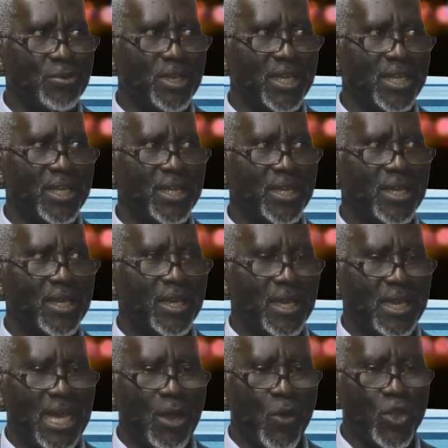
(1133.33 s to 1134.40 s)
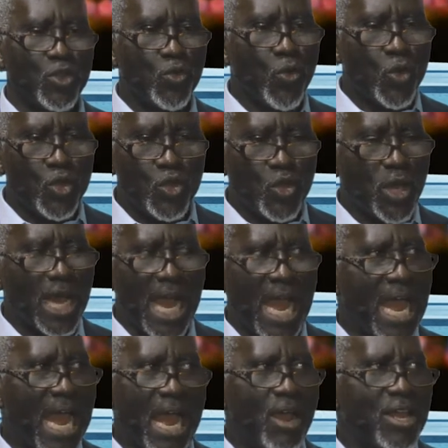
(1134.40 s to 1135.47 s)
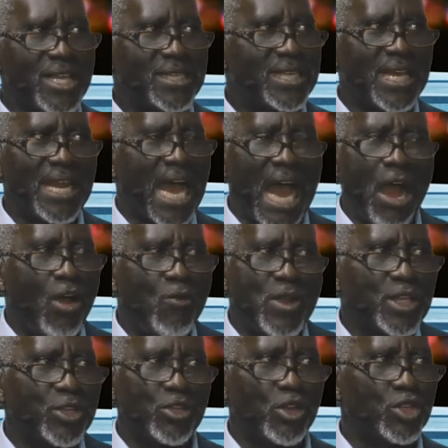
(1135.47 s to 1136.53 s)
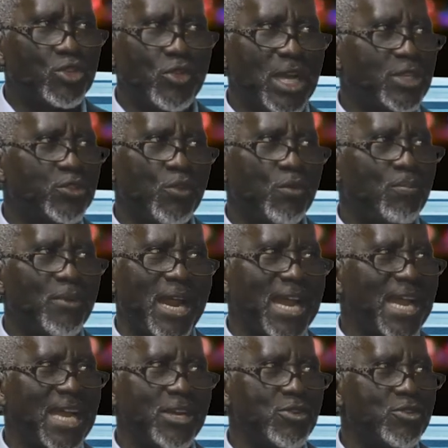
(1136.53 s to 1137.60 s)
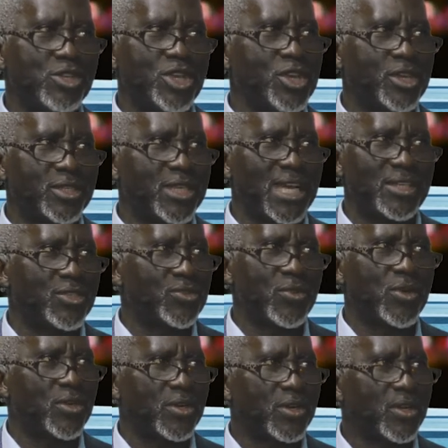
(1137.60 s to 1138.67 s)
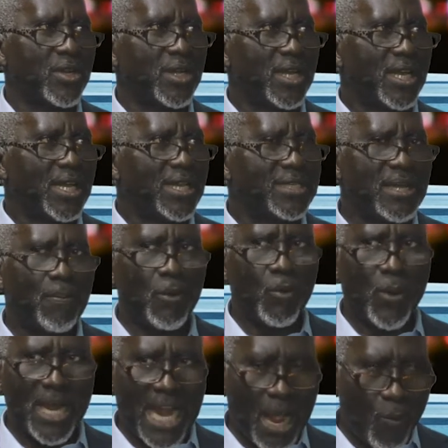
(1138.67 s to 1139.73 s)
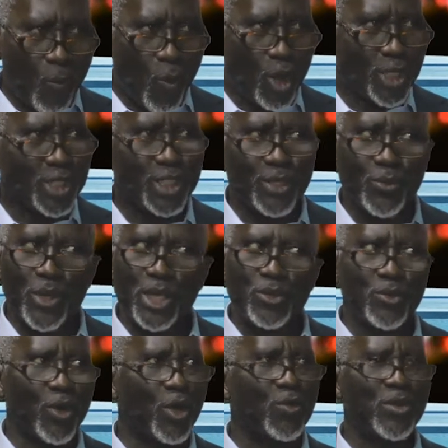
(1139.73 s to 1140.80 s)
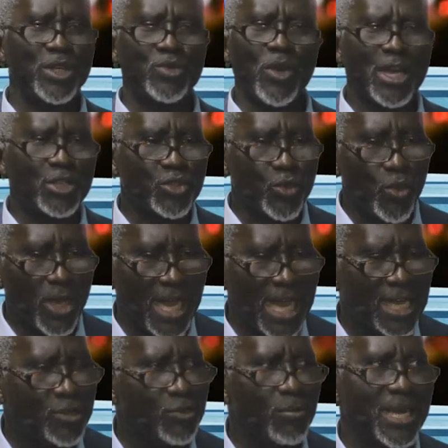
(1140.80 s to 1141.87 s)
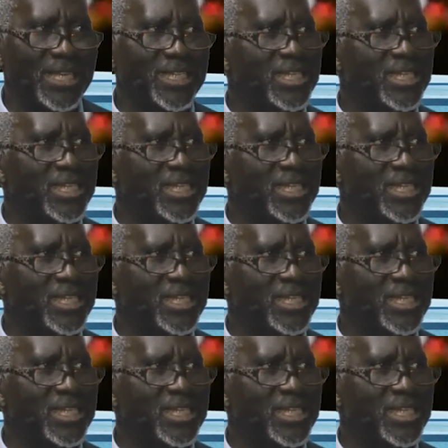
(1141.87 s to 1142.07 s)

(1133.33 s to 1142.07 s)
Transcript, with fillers: me that you, I, he said, I always thought you are so braggadocious and so on. He said, but when I watch the way you always, you are so kind to my